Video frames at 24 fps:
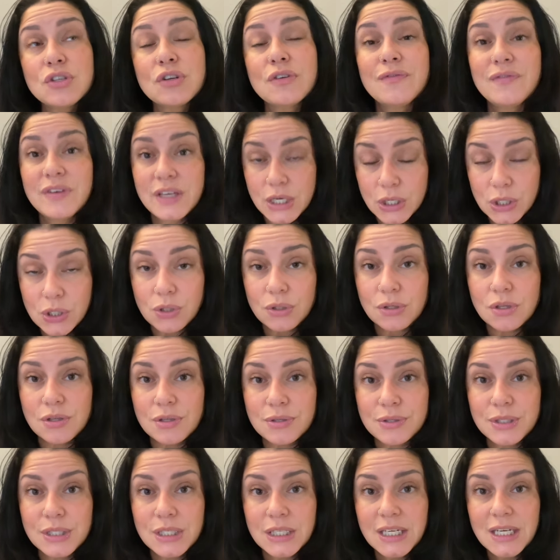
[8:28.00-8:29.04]

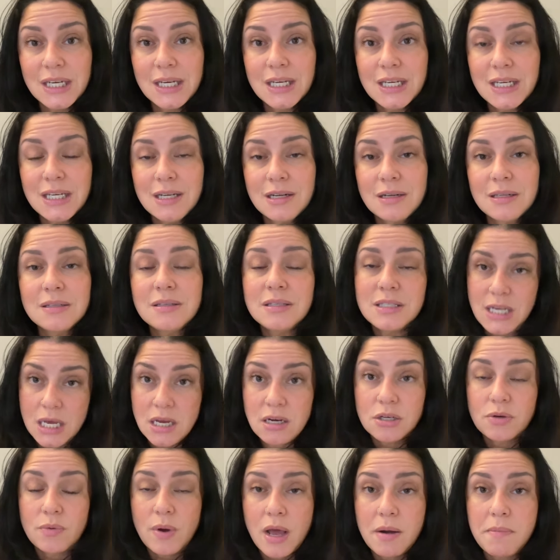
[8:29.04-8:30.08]
vehicles
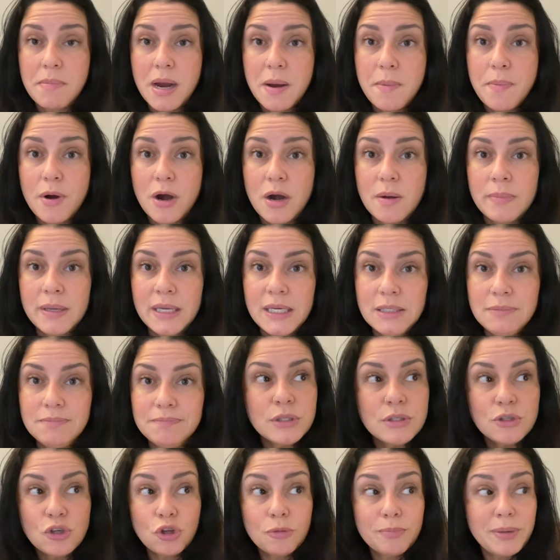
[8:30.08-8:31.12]
staked around my apartment. I
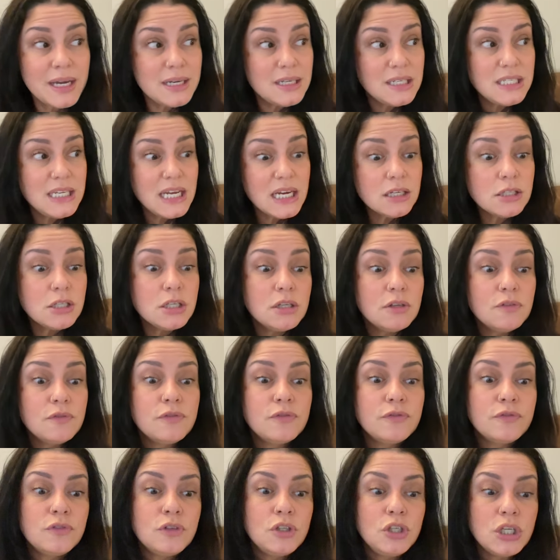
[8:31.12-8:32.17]
was told by a detective,
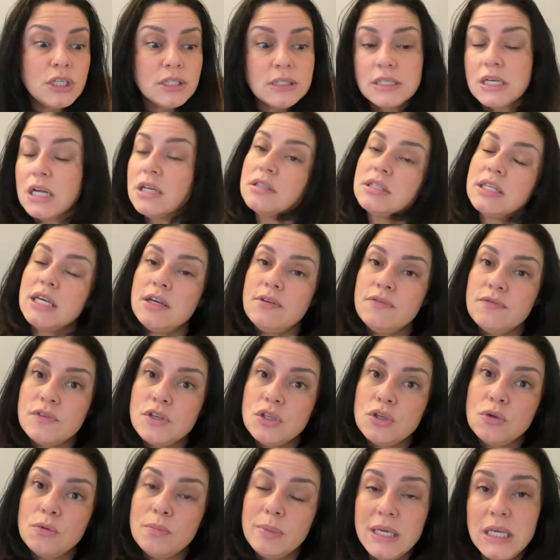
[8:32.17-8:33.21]
it's not safe
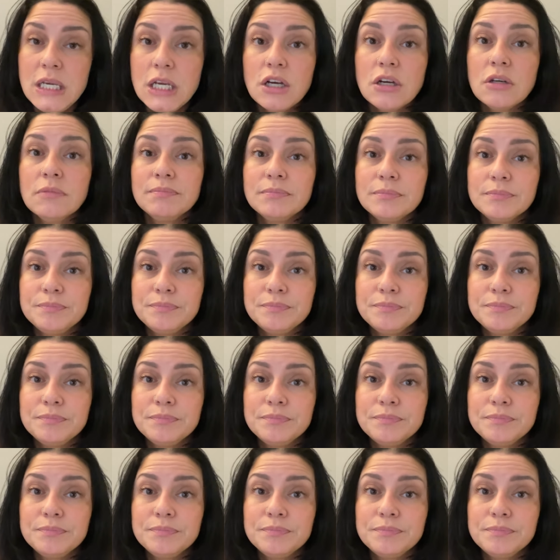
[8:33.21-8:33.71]
to be here.